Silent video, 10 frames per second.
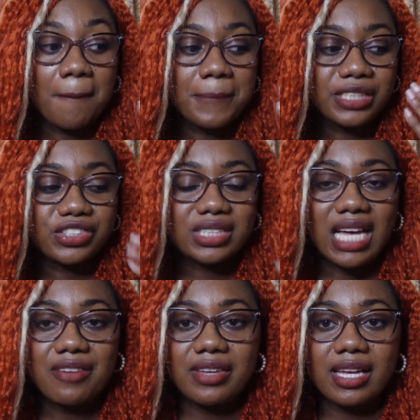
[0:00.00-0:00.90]
But just
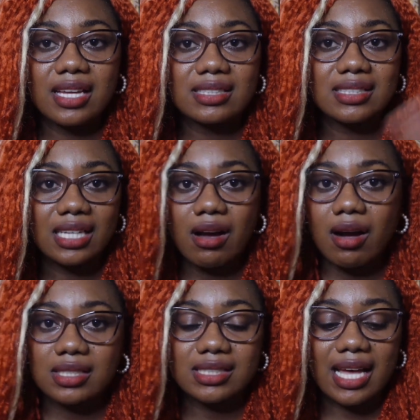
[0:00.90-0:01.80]
having zinc
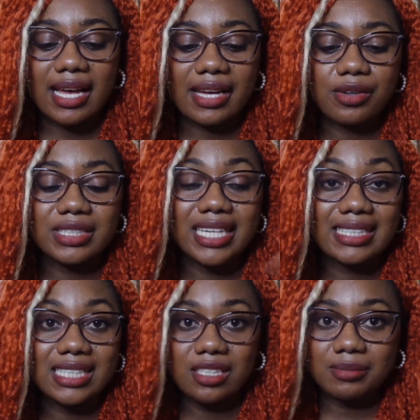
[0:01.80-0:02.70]
oxide or
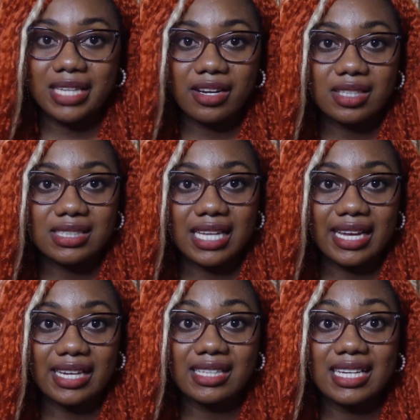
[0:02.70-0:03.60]
titanium
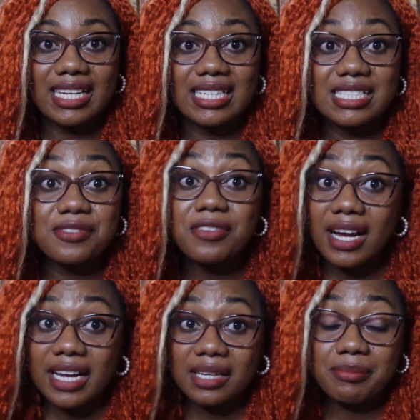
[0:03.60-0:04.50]
dioxide is
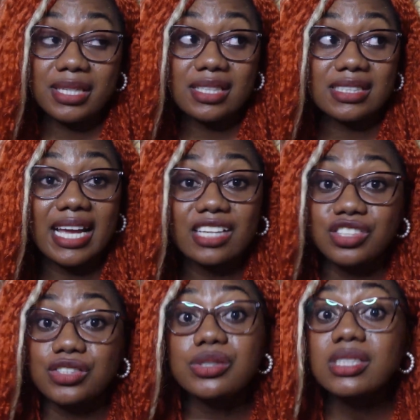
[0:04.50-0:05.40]
fine, because I
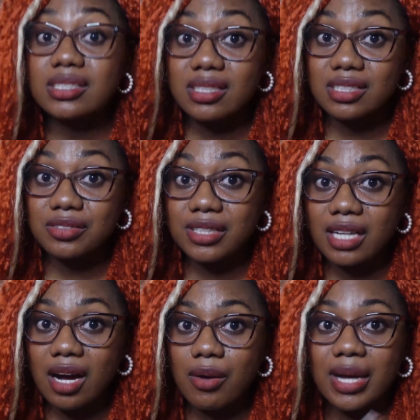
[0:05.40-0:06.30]
actually use a sunscreen
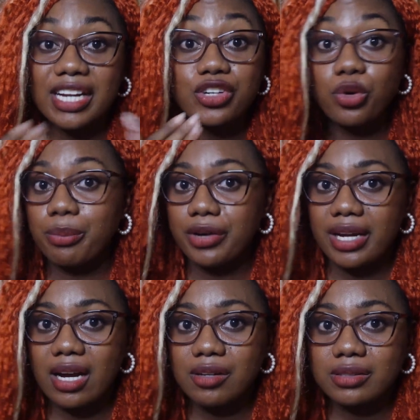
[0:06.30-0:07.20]
now and I don't
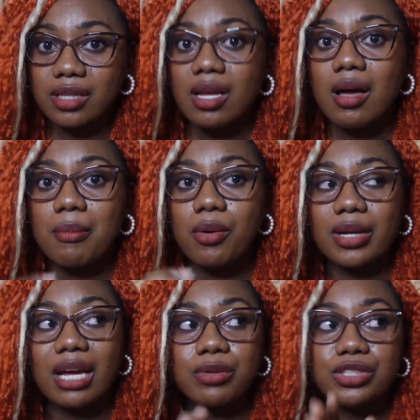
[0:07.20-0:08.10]
break out. But
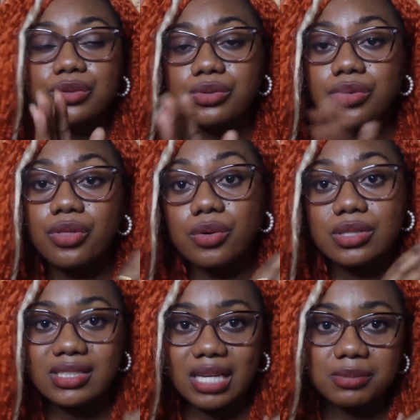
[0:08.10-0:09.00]
when I would use
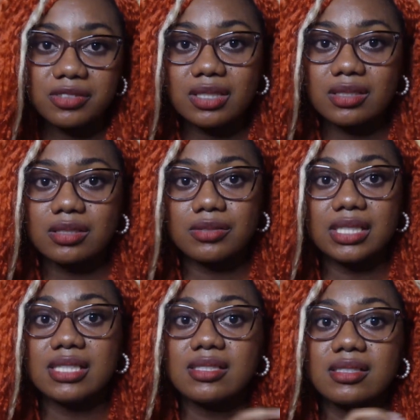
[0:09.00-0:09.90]
those type of
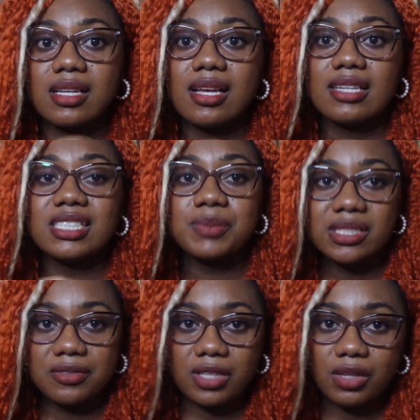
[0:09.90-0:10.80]
sunscreens,
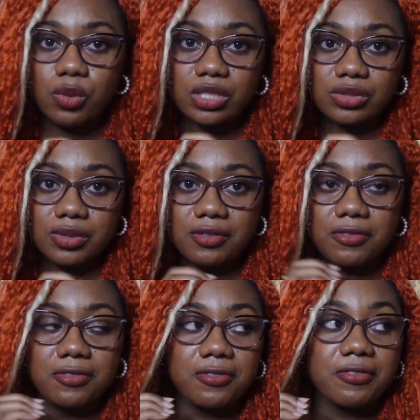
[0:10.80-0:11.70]
specifically ones with
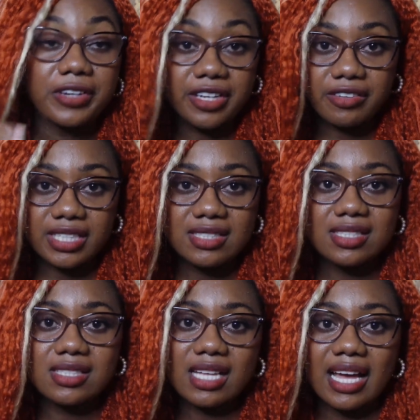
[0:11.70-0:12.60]

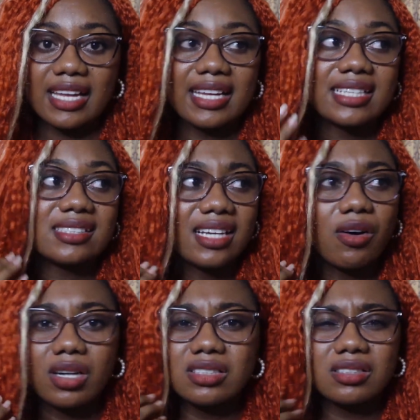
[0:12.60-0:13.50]
fragrance, I guess I
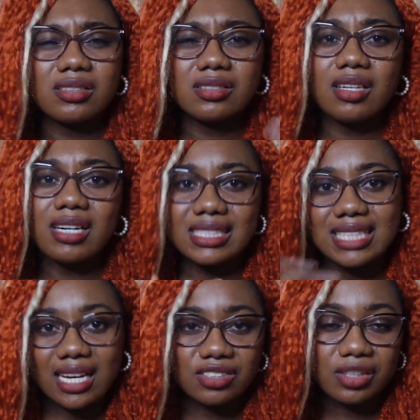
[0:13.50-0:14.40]
got
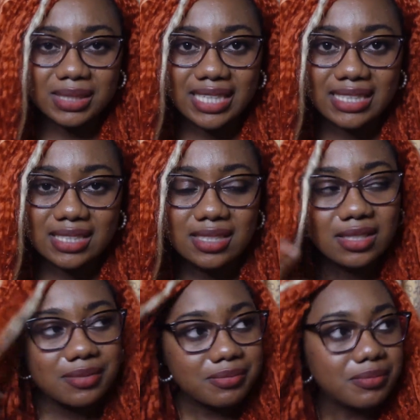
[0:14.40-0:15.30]
contact dermatitis.